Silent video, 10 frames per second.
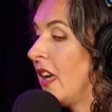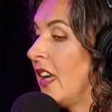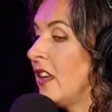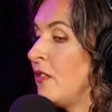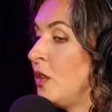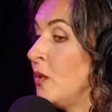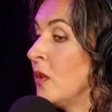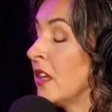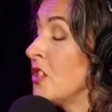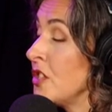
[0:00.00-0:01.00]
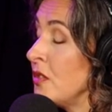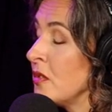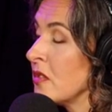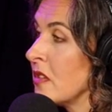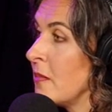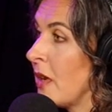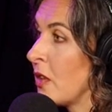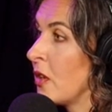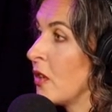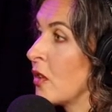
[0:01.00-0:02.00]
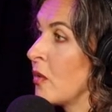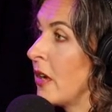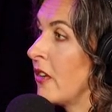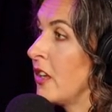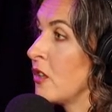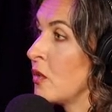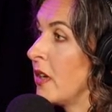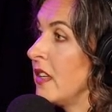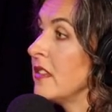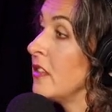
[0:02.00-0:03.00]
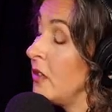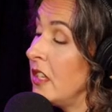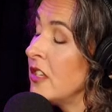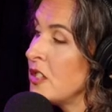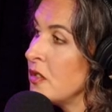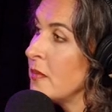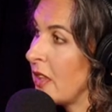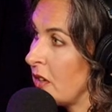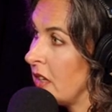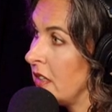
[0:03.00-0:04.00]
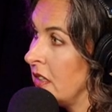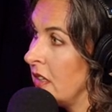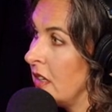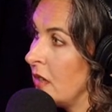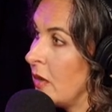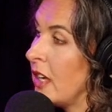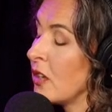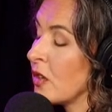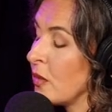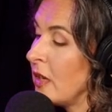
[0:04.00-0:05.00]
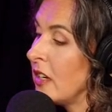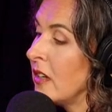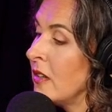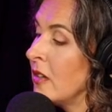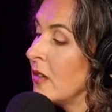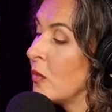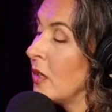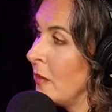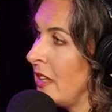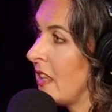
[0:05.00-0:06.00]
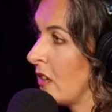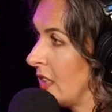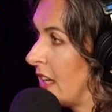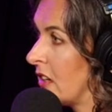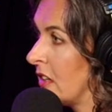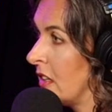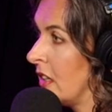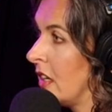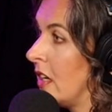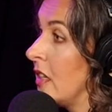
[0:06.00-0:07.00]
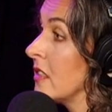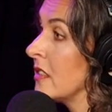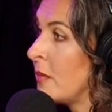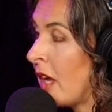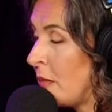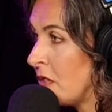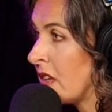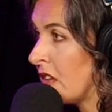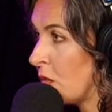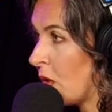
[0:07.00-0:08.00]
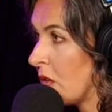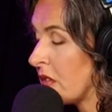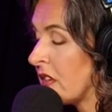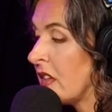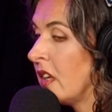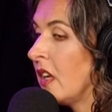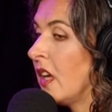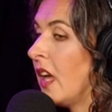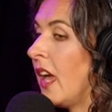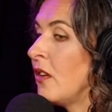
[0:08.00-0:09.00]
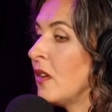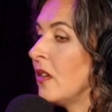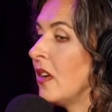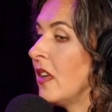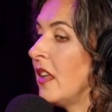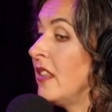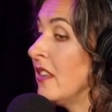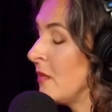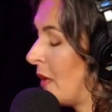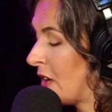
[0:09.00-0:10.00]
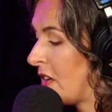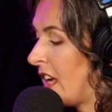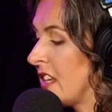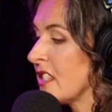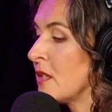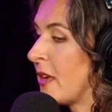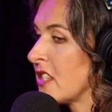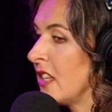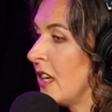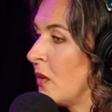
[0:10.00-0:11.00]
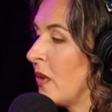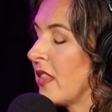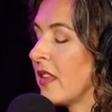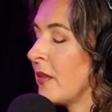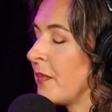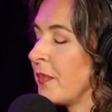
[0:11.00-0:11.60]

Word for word: And if you can choose motherhood or career in your 20s, you need to choose motherhood, right? Your career will be there later. Yeah. Sometimes your kids won't. And in this modern age, especially with